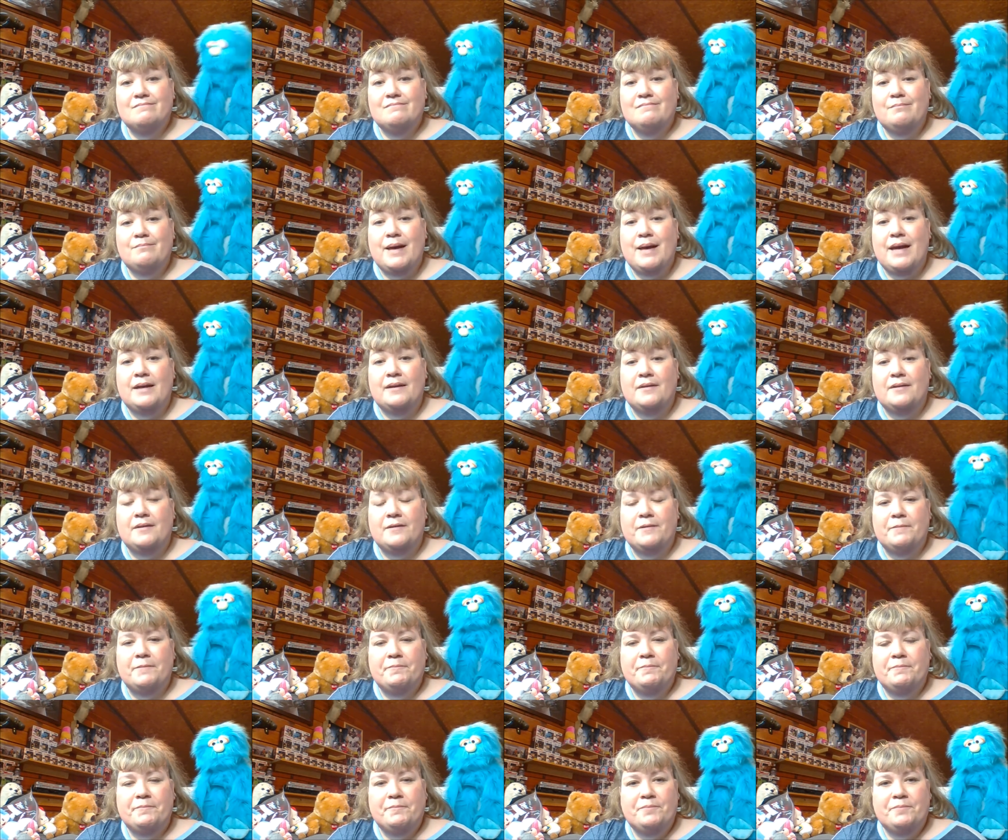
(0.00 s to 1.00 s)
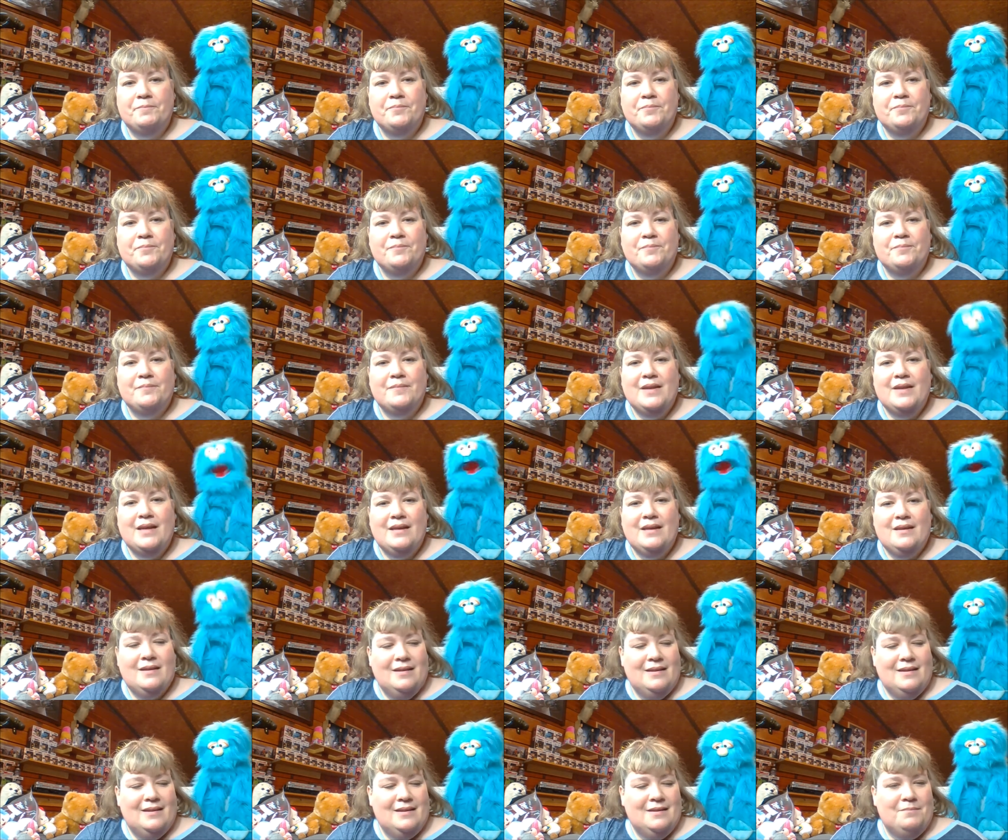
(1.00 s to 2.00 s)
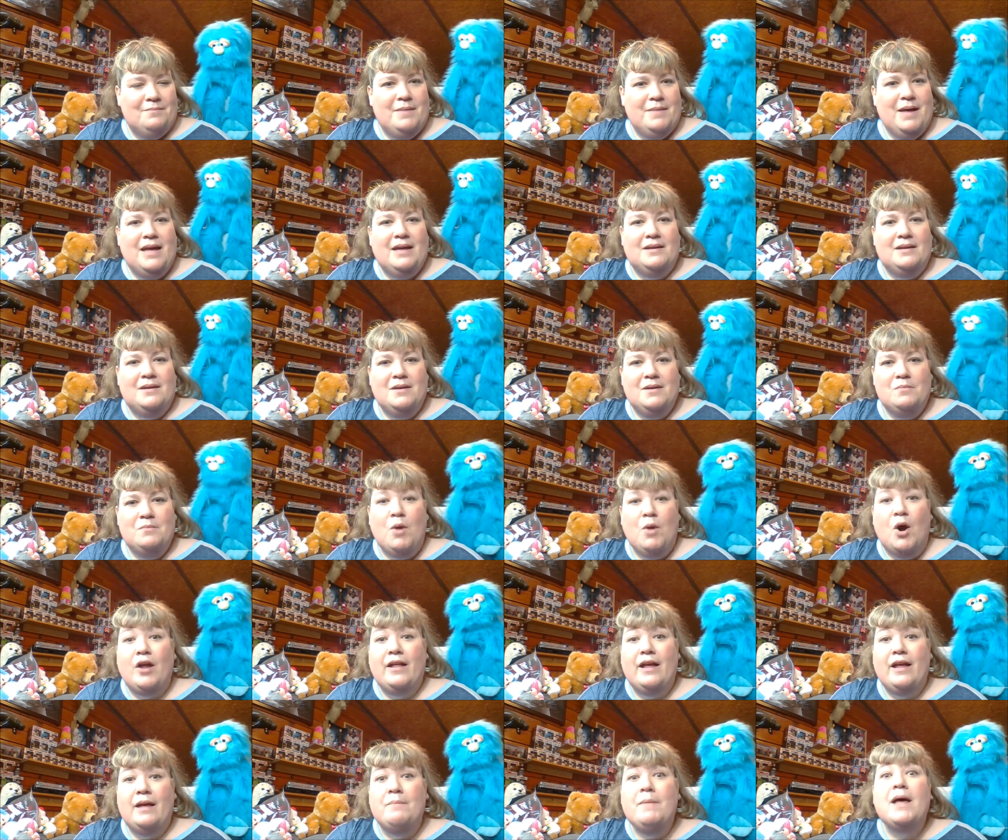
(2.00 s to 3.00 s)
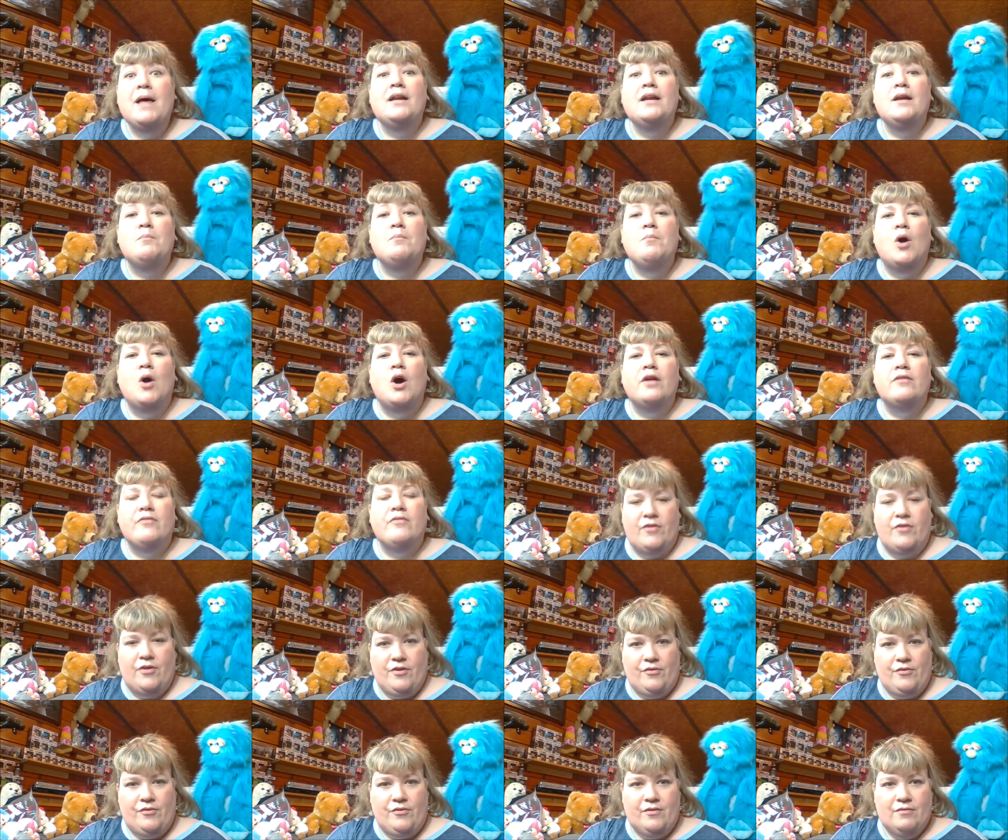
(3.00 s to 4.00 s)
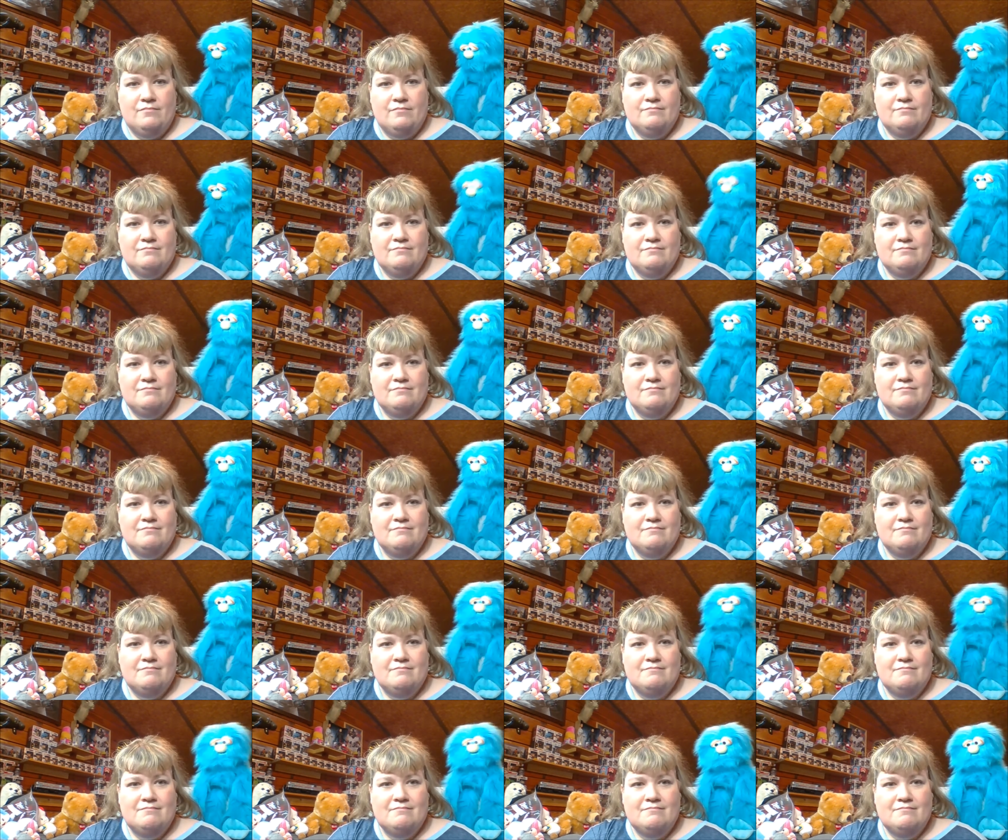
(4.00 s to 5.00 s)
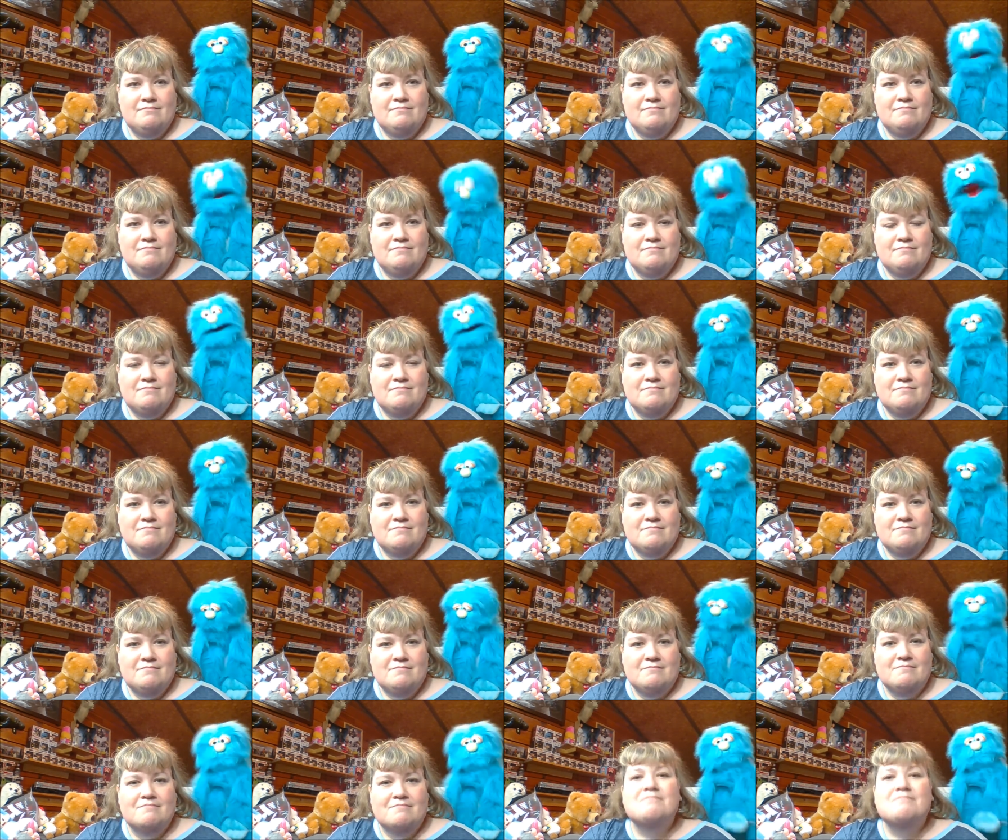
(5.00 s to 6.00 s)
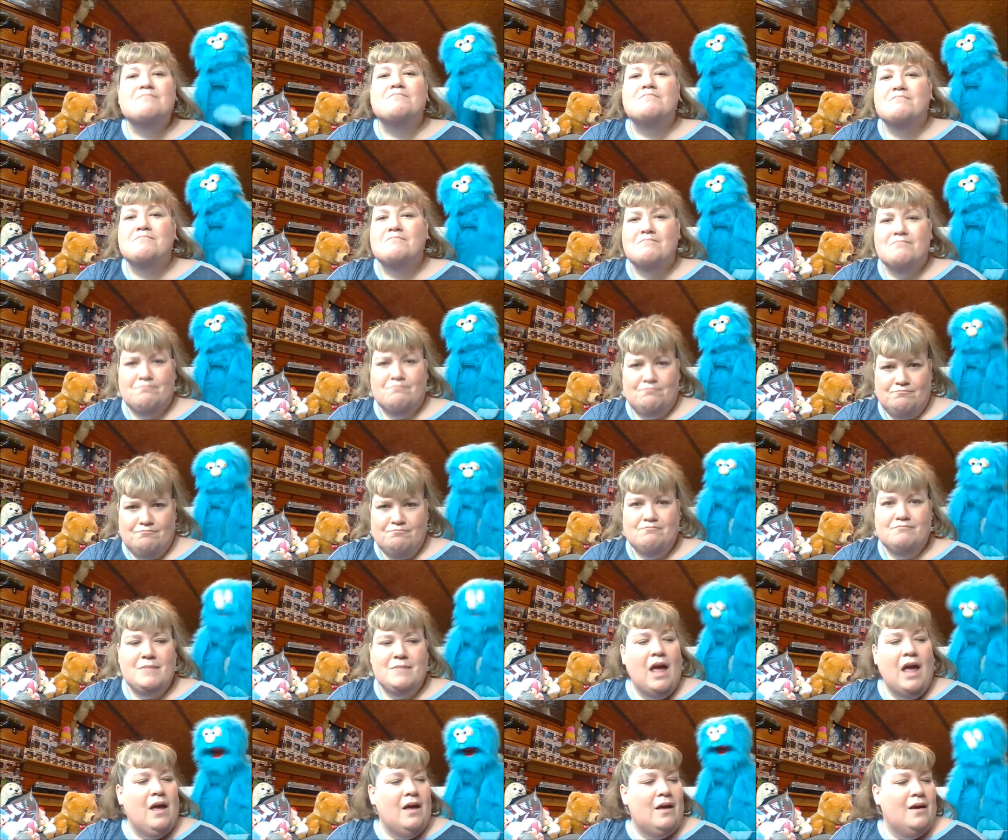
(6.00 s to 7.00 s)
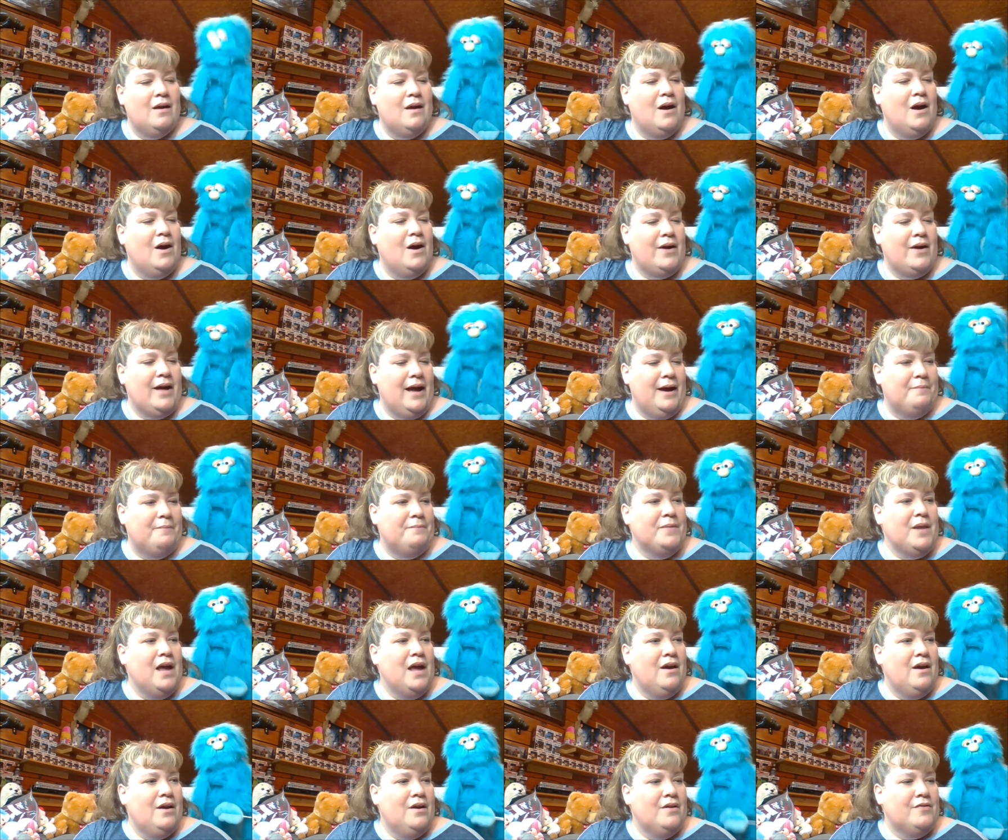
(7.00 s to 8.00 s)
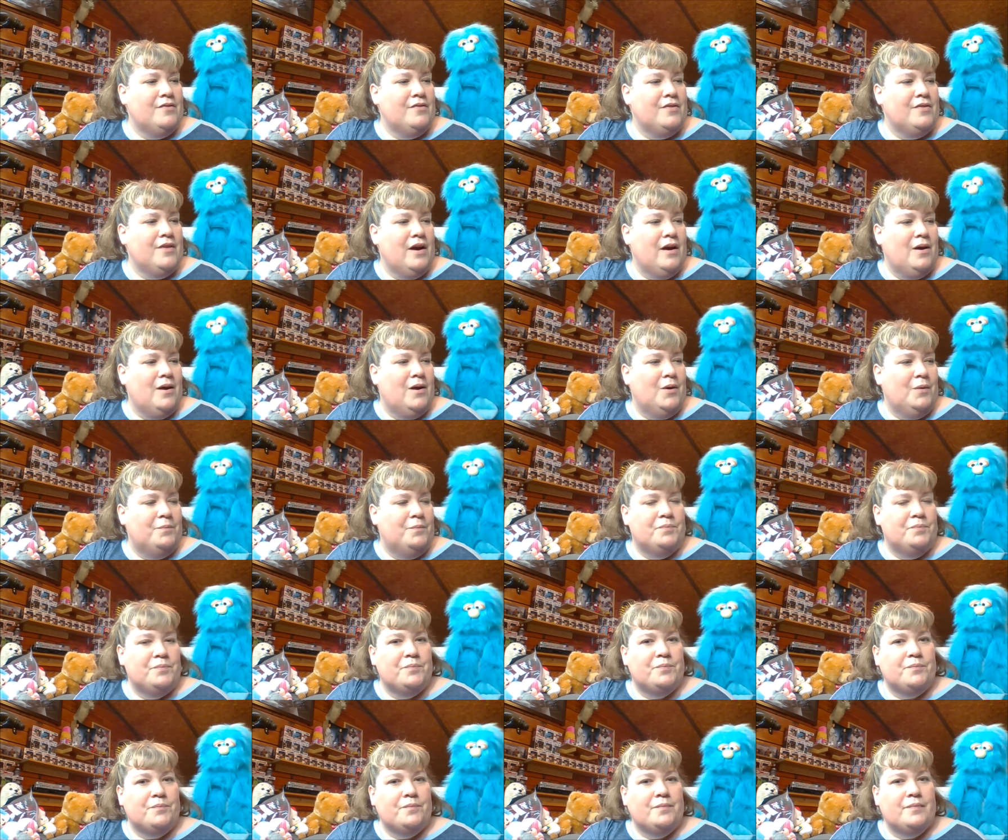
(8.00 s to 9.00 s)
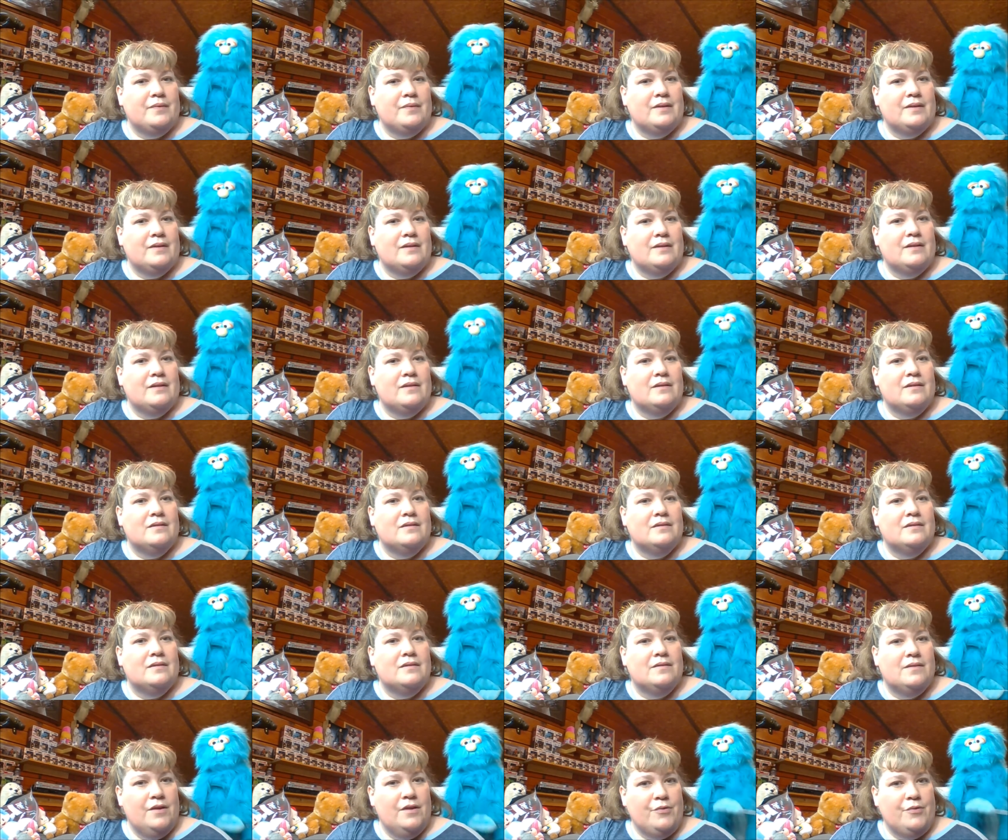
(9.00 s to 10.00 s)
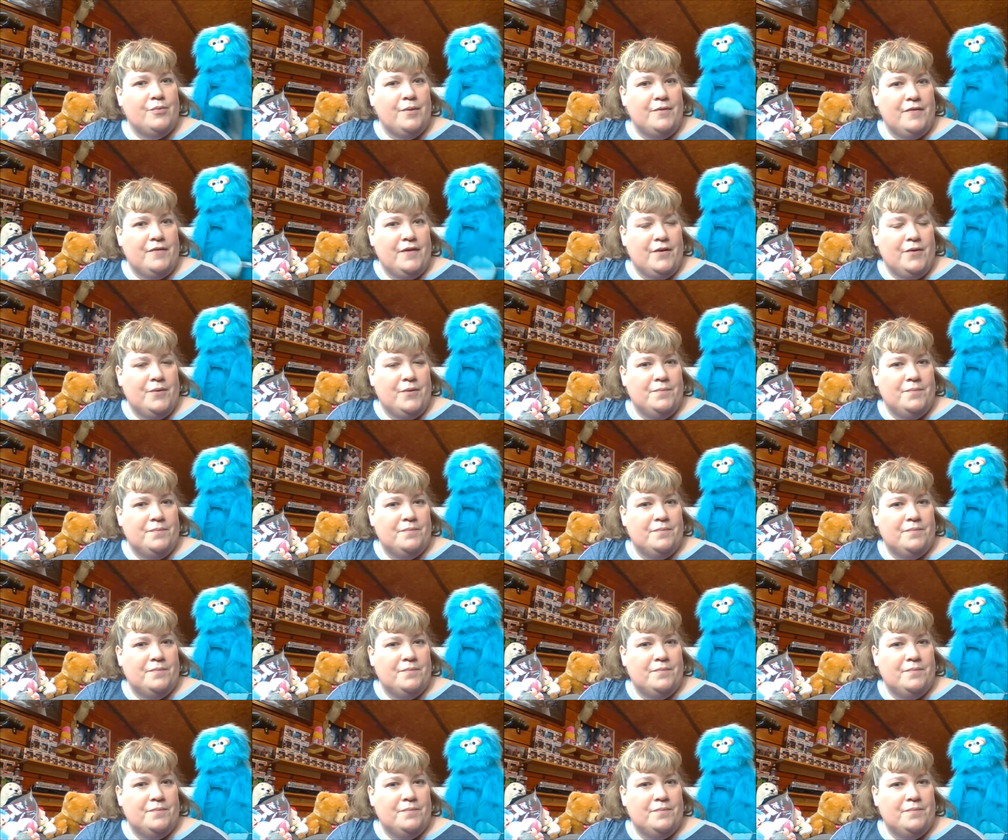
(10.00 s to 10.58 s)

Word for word: Men. Men. Men. Mon men and monsters. Okay. Let's go. Okay. So, this review.